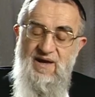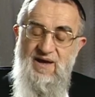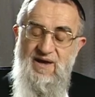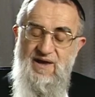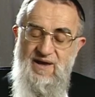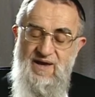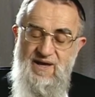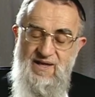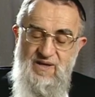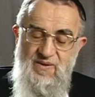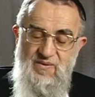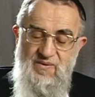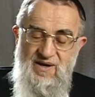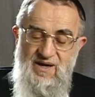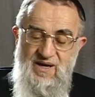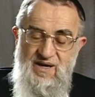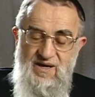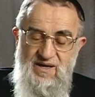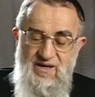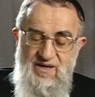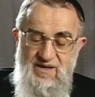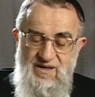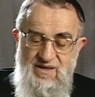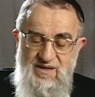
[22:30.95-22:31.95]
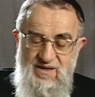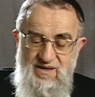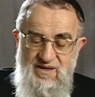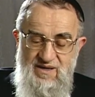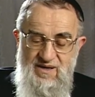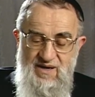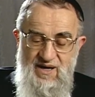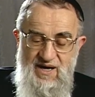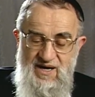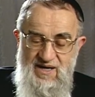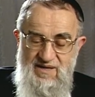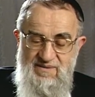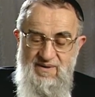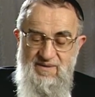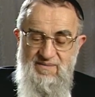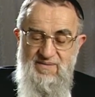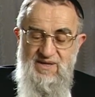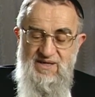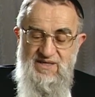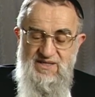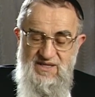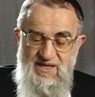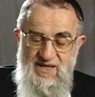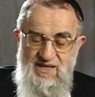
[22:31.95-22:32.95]
Anyway, I remember
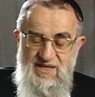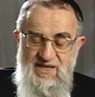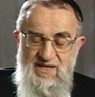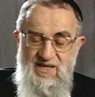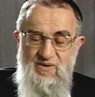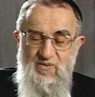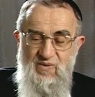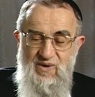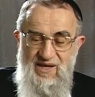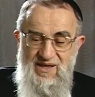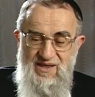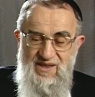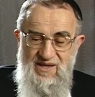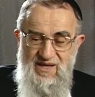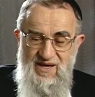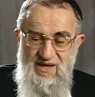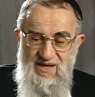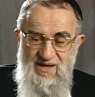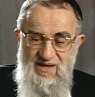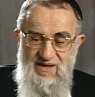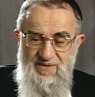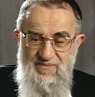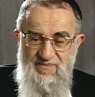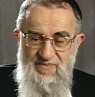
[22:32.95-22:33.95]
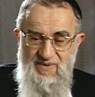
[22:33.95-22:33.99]
distinctly one day,